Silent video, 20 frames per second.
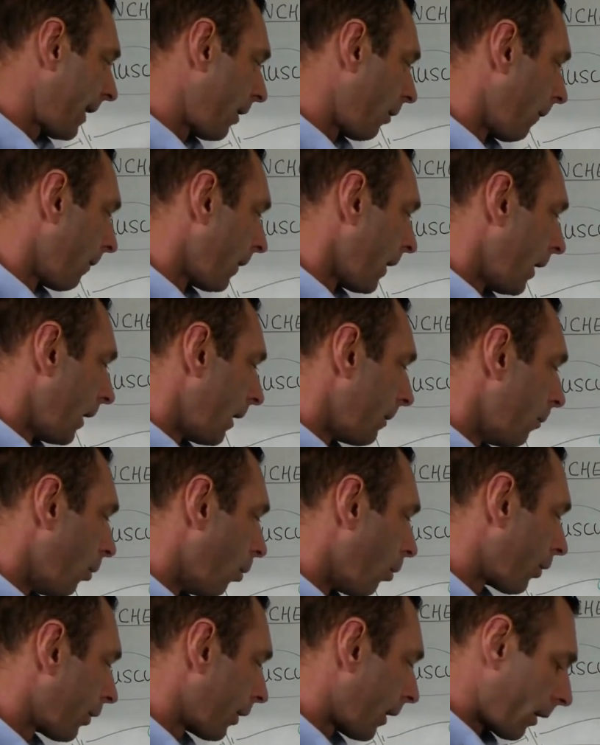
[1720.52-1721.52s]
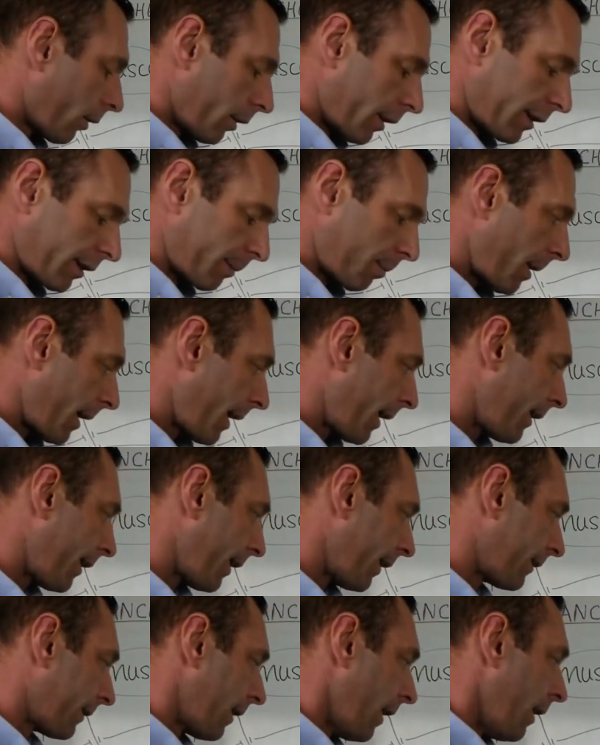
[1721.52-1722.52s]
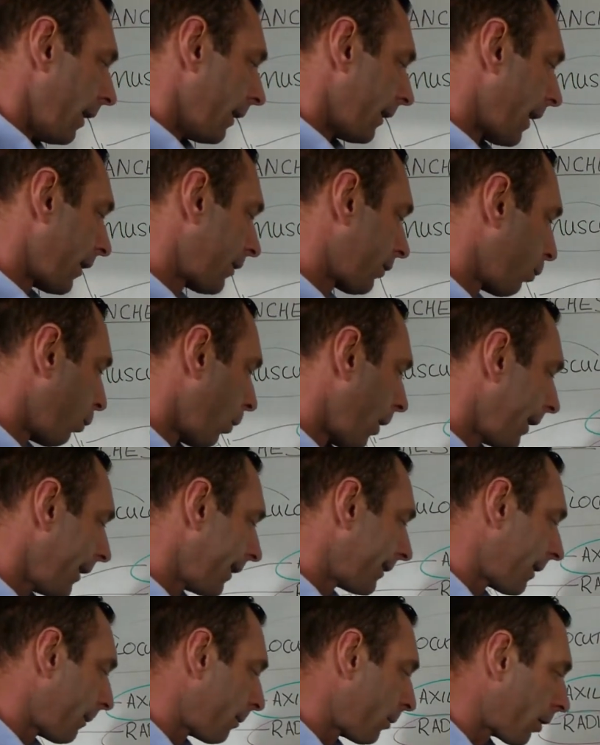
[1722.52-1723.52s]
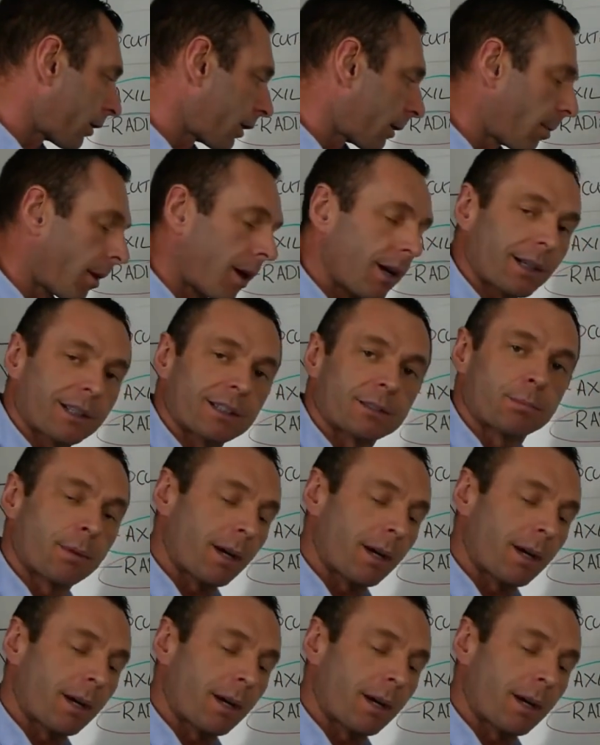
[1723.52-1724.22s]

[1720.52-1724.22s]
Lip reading: now motor. I'm going to explain this. That's why is abductor pollicis